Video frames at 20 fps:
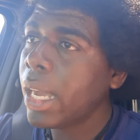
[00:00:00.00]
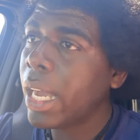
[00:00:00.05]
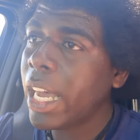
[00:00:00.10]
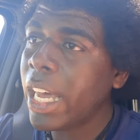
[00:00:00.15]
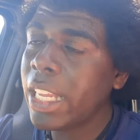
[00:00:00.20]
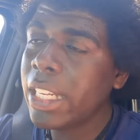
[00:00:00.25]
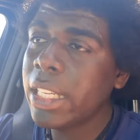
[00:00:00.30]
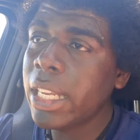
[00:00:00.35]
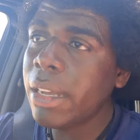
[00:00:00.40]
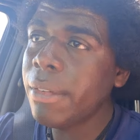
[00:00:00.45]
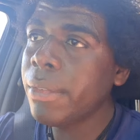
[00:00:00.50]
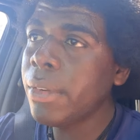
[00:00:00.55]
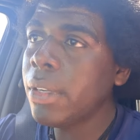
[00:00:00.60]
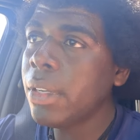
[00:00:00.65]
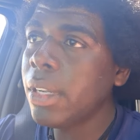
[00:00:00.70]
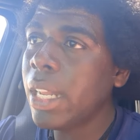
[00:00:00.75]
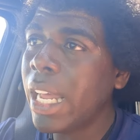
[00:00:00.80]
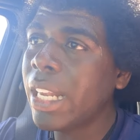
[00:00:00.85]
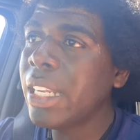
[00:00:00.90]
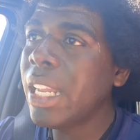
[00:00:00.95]
I never
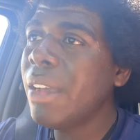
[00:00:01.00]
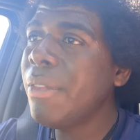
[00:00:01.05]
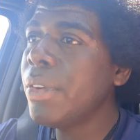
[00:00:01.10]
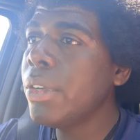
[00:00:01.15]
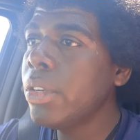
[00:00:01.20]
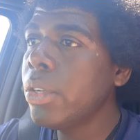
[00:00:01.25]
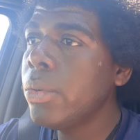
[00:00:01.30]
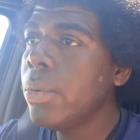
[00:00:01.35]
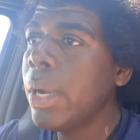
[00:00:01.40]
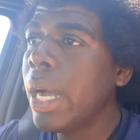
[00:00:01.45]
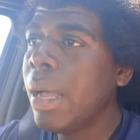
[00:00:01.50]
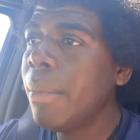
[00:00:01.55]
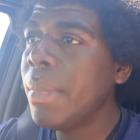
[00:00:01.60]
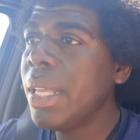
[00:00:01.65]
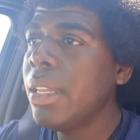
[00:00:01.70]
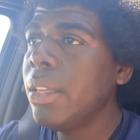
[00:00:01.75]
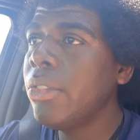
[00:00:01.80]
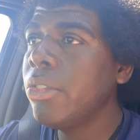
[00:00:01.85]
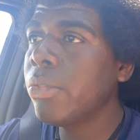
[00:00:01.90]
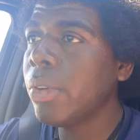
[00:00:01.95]
I never knew how
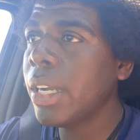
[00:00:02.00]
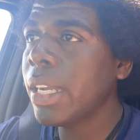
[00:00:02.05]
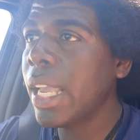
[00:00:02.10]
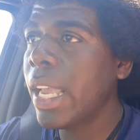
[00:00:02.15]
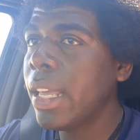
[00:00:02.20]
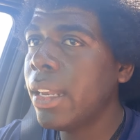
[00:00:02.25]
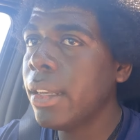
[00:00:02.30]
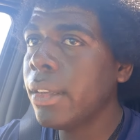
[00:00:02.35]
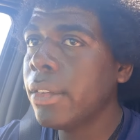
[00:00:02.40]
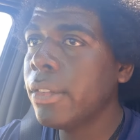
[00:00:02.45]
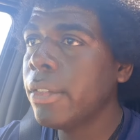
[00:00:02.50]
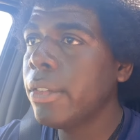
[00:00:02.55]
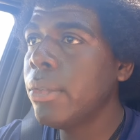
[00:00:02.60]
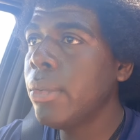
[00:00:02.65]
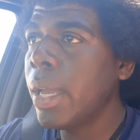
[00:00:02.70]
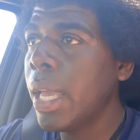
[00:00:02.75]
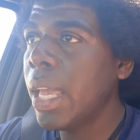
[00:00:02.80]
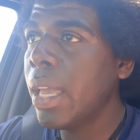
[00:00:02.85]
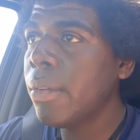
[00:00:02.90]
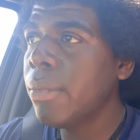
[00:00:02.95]
many drug addicts
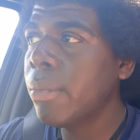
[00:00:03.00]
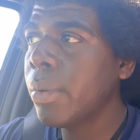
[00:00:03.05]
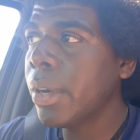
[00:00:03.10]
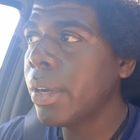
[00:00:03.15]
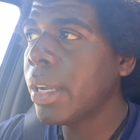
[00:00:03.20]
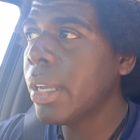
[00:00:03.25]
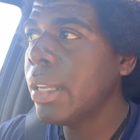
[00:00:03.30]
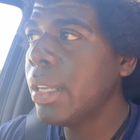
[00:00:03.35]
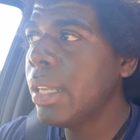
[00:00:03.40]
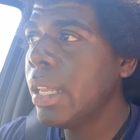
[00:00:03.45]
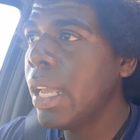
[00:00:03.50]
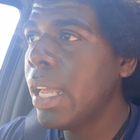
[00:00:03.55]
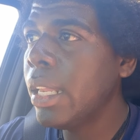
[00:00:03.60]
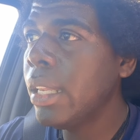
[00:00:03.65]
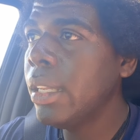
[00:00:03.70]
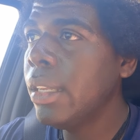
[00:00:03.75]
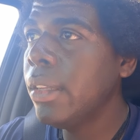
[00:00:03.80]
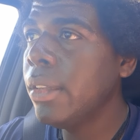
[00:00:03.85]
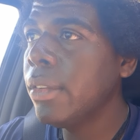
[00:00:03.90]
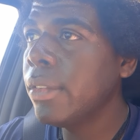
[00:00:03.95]
you have working in
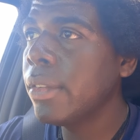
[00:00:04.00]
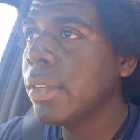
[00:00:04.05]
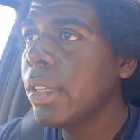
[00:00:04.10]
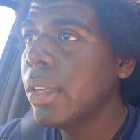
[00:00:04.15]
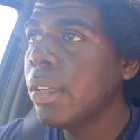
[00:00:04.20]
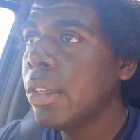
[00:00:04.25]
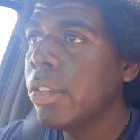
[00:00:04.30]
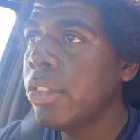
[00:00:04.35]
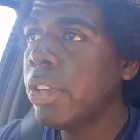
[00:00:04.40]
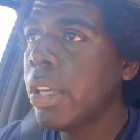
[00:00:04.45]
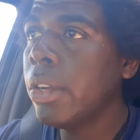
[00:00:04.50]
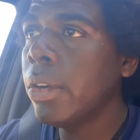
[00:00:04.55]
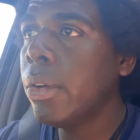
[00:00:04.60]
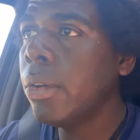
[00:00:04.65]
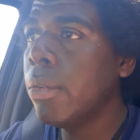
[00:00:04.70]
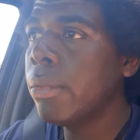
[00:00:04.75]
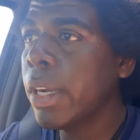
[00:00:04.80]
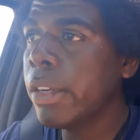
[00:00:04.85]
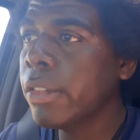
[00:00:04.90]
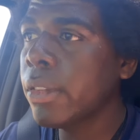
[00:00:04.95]
these
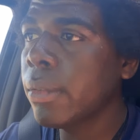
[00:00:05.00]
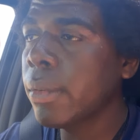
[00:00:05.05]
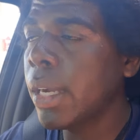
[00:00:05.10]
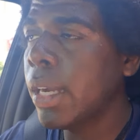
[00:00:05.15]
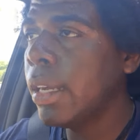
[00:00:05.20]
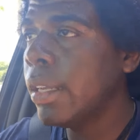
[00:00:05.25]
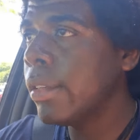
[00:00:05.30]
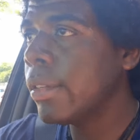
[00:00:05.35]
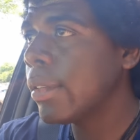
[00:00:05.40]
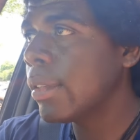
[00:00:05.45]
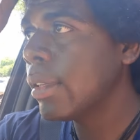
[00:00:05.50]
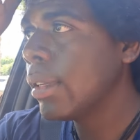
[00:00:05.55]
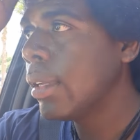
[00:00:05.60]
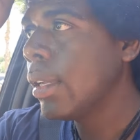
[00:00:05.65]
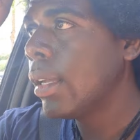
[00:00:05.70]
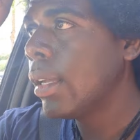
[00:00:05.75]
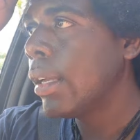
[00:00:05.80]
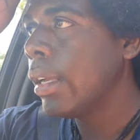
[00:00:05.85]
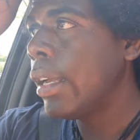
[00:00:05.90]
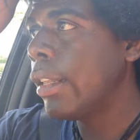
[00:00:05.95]
shithole restaurants
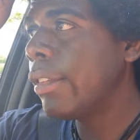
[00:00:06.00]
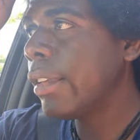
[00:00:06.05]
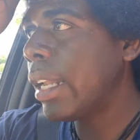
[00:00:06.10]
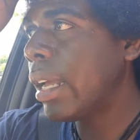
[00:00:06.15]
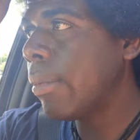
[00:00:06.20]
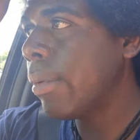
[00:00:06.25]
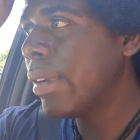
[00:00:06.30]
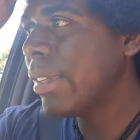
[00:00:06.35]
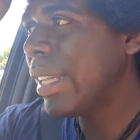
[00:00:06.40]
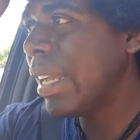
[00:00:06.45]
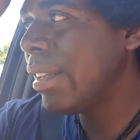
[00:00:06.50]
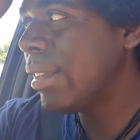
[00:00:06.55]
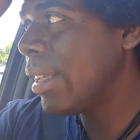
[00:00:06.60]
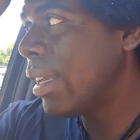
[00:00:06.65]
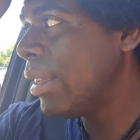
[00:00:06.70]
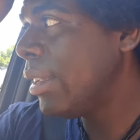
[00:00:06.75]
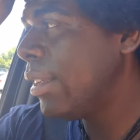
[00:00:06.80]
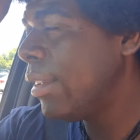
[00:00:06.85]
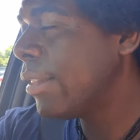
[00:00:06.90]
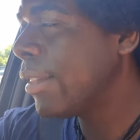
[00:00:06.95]
until I worked at
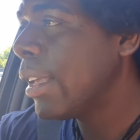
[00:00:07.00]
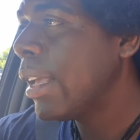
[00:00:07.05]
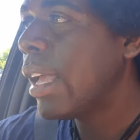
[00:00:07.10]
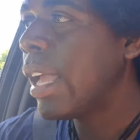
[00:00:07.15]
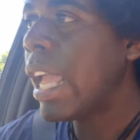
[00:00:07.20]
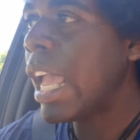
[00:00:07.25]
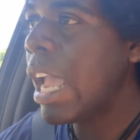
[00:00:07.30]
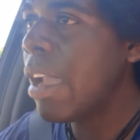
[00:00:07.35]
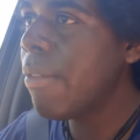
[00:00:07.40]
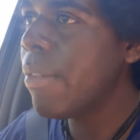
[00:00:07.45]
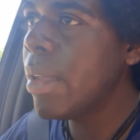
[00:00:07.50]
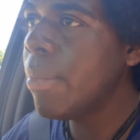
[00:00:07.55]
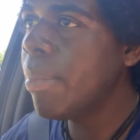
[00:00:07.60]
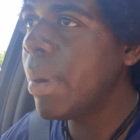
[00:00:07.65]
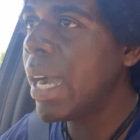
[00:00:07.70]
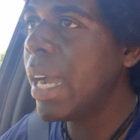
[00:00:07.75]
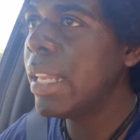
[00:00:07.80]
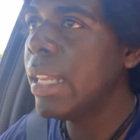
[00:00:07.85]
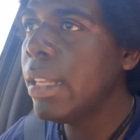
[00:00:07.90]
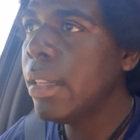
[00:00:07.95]
Denny's
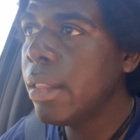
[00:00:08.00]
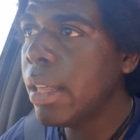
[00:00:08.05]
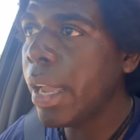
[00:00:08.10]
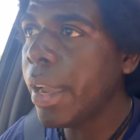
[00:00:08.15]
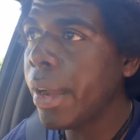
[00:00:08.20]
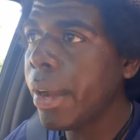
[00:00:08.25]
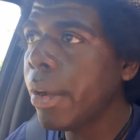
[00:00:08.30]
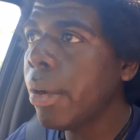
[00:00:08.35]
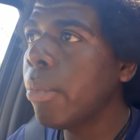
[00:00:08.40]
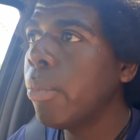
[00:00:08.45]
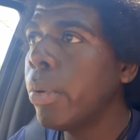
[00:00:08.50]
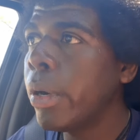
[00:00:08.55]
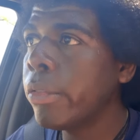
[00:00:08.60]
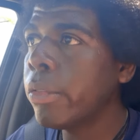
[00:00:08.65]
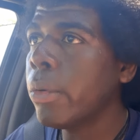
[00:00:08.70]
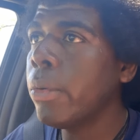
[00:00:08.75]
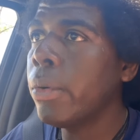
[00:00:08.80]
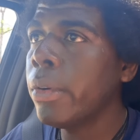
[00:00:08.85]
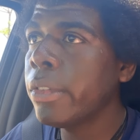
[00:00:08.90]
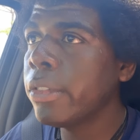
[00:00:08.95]
everybody there
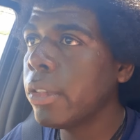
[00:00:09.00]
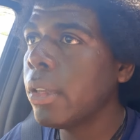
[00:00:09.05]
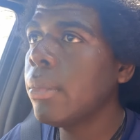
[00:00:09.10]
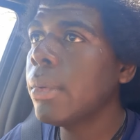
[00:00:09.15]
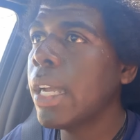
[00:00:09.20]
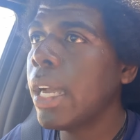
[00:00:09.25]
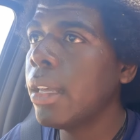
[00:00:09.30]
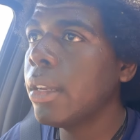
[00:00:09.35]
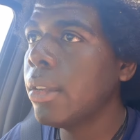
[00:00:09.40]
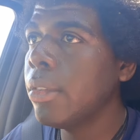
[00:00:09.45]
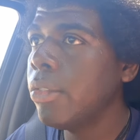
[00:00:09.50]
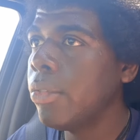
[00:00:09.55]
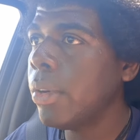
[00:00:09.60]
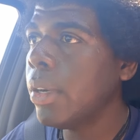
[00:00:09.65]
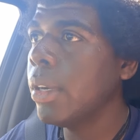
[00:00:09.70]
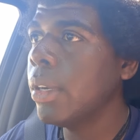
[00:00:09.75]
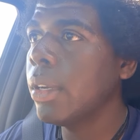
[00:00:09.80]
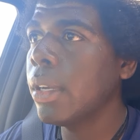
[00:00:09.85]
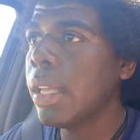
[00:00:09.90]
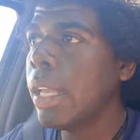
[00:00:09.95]
was on some kind of
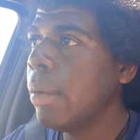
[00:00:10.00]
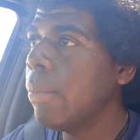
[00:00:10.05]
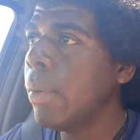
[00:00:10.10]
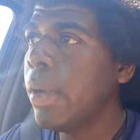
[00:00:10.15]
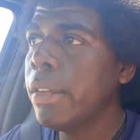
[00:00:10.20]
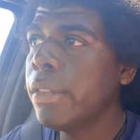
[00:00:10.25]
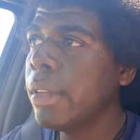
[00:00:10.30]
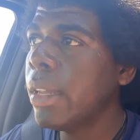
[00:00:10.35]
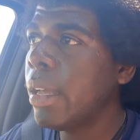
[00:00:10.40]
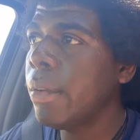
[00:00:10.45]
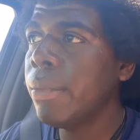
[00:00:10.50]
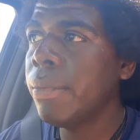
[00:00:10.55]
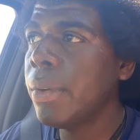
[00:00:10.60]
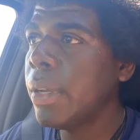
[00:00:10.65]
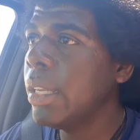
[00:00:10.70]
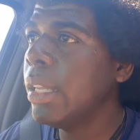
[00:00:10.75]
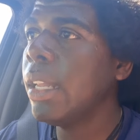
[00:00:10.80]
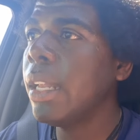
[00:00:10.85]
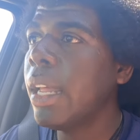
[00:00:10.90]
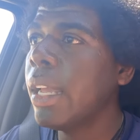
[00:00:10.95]
drug. It was not
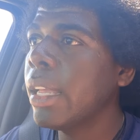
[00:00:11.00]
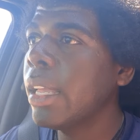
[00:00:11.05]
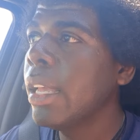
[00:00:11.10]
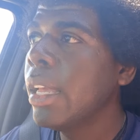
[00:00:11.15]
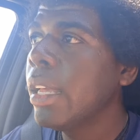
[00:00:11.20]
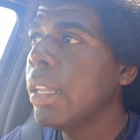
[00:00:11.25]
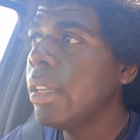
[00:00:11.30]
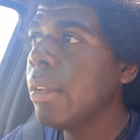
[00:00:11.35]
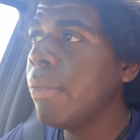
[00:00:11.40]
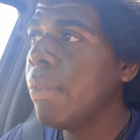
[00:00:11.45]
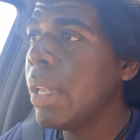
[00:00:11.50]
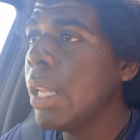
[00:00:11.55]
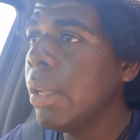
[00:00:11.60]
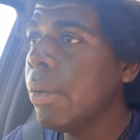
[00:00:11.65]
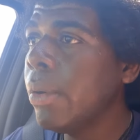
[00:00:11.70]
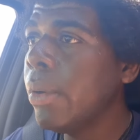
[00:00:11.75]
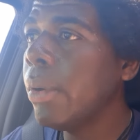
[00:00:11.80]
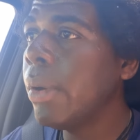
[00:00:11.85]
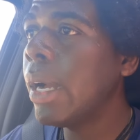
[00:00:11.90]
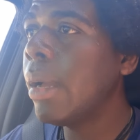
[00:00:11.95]
funny. Like the
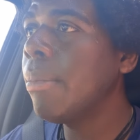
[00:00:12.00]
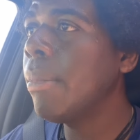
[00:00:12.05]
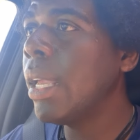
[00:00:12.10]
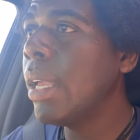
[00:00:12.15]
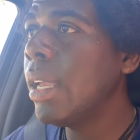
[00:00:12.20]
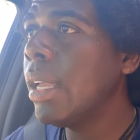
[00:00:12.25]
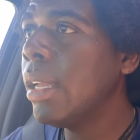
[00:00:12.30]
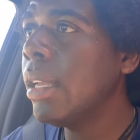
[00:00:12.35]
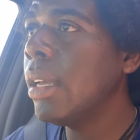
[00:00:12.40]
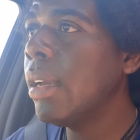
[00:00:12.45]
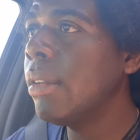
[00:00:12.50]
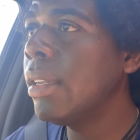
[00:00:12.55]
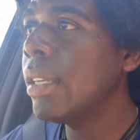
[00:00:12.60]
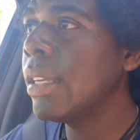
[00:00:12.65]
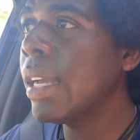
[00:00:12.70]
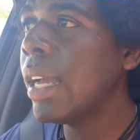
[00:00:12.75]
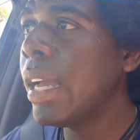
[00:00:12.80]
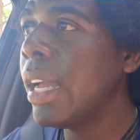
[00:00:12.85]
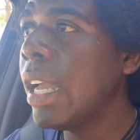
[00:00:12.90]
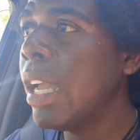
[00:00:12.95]
video I made of the
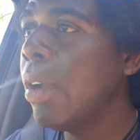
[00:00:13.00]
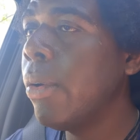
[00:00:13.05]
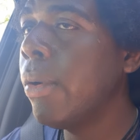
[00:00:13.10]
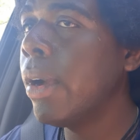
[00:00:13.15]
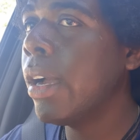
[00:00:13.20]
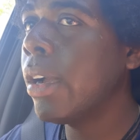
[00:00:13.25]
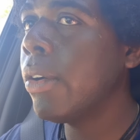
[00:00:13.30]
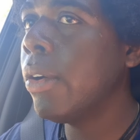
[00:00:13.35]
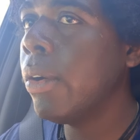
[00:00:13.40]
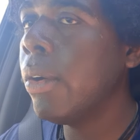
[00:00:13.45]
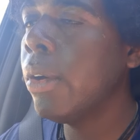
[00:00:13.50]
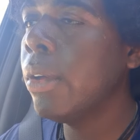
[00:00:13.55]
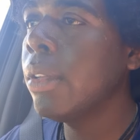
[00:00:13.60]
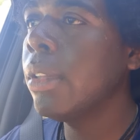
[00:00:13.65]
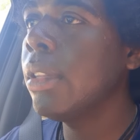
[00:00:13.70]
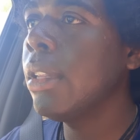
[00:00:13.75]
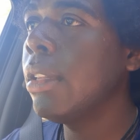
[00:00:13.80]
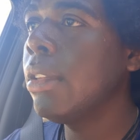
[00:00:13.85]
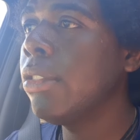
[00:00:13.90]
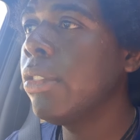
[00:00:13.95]
guy who I
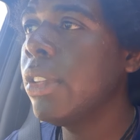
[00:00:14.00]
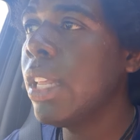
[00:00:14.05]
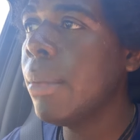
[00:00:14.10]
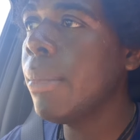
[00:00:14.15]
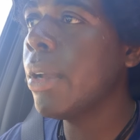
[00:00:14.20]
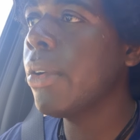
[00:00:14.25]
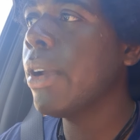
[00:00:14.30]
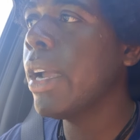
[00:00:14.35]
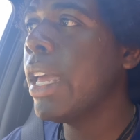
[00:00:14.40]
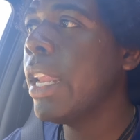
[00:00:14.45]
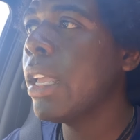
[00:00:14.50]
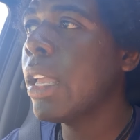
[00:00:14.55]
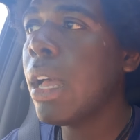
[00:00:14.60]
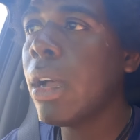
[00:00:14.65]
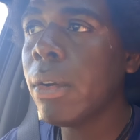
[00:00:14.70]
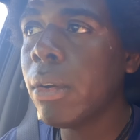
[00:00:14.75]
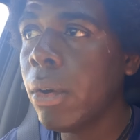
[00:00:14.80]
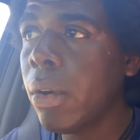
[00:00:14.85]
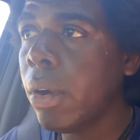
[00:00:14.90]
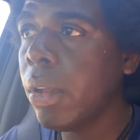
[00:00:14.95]
called the Democratic
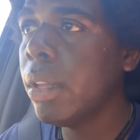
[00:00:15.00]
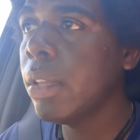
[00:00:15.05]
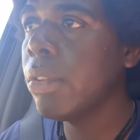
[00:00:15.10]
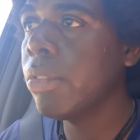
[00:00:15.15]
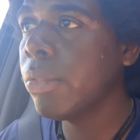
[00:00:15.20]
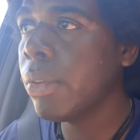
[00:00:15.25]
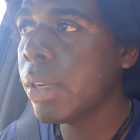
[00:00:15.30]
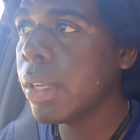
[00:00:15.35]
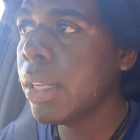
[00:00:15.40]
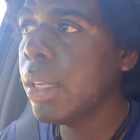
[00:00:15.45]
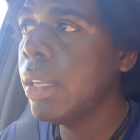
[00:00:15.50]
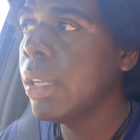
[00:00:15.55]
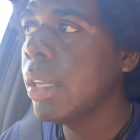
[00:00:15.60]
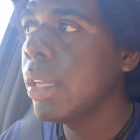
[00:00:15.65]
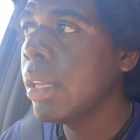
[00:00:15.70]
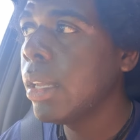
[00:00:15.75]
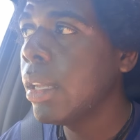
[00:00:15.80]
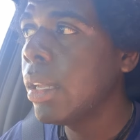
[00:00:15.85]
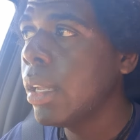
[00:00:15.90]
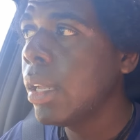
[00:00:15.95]
alcoholic druggie,
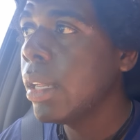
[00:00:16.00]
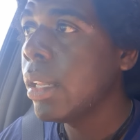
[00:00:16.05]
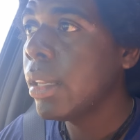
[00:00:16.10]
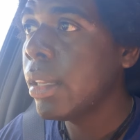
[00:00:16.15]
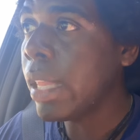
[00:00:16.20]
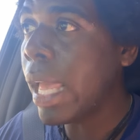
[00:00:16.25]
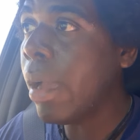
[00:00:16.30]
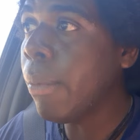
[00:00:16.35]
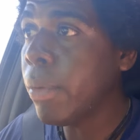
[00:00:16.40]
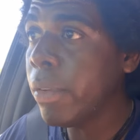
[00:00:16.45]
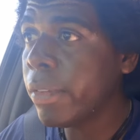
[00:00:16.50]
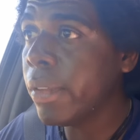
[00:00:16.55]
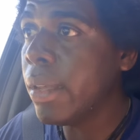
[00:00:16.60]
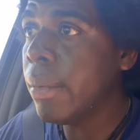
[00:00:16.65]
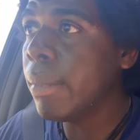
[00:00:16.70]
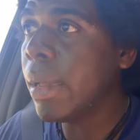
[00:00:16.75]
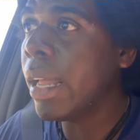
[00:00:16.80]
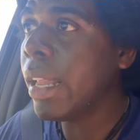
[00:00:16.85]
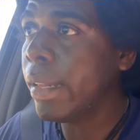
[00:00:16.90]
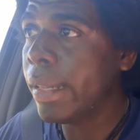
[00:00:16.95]
that was
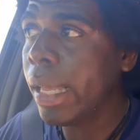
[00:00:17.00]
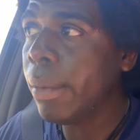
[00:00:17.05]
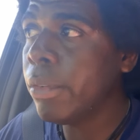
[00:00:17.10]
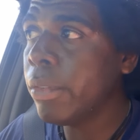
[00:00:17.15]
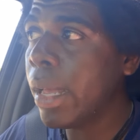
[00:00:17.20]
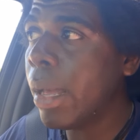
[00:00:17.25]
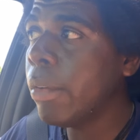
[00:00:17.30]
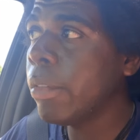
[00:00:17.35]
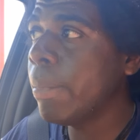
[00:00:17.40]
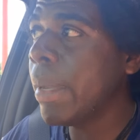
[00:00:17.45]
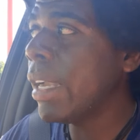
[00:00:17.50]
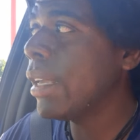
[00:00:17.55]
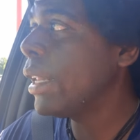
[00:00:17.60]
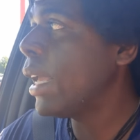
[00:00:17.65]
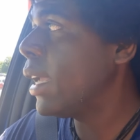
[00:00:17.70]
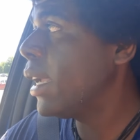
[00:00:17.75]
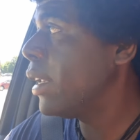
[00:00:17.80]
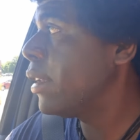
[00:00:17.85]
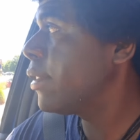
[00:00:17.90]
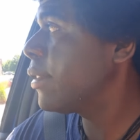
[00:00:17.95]
him. I, that was I was making
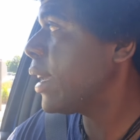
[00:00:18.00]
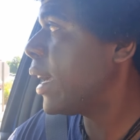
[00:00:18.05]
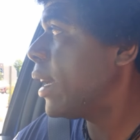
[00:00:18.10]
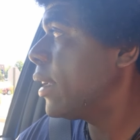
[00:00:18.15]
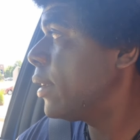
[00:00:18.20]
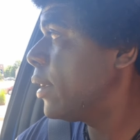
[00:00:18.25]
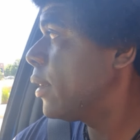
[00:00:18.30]
that inside